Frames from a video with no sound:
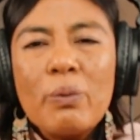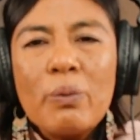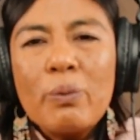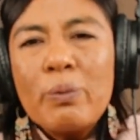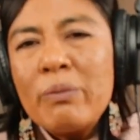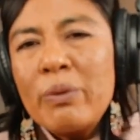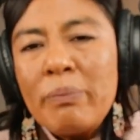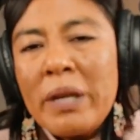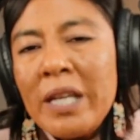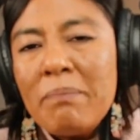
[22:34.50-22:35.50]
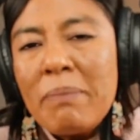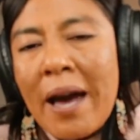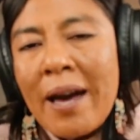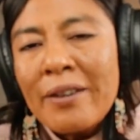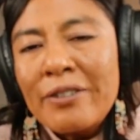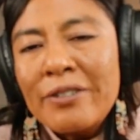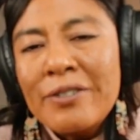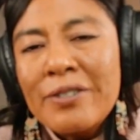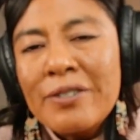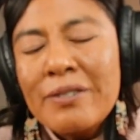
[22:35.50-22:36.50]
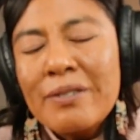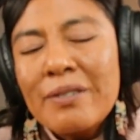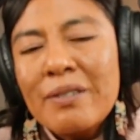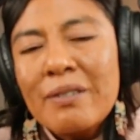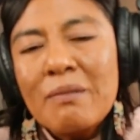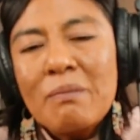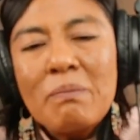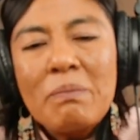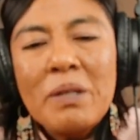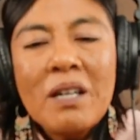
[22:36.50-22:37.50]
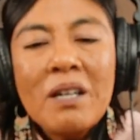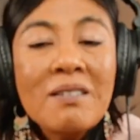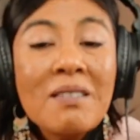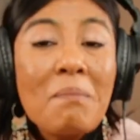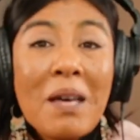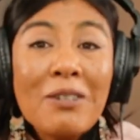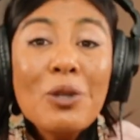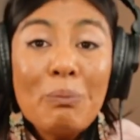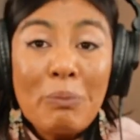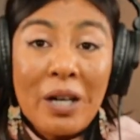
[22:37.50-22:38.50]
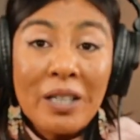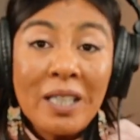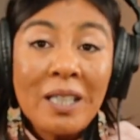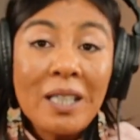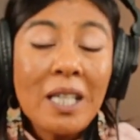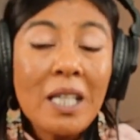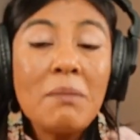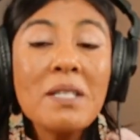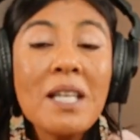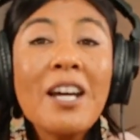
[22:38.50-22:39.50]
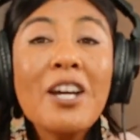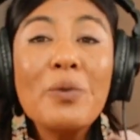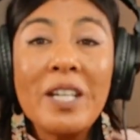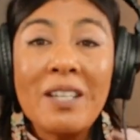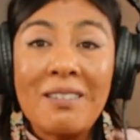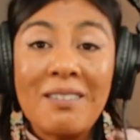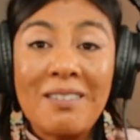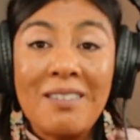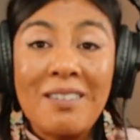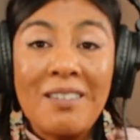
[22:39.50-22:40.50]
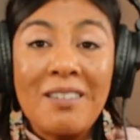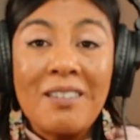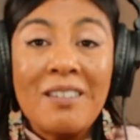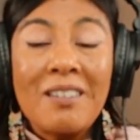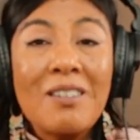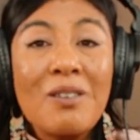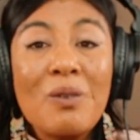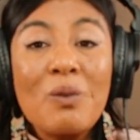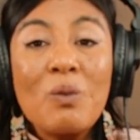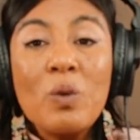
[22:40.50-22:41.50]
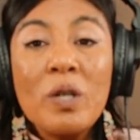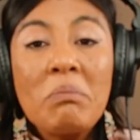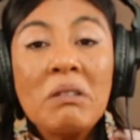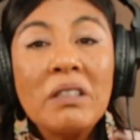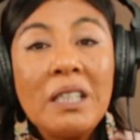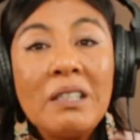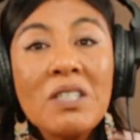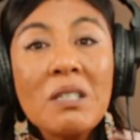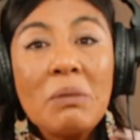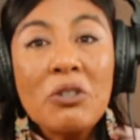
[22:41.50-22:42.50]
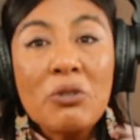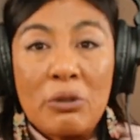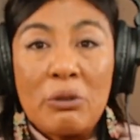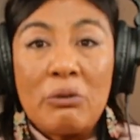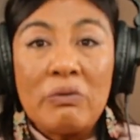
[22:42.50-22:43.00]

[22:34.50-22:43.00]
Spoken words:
We repeat patterns because the mental body keeps echoing what it believes to be true.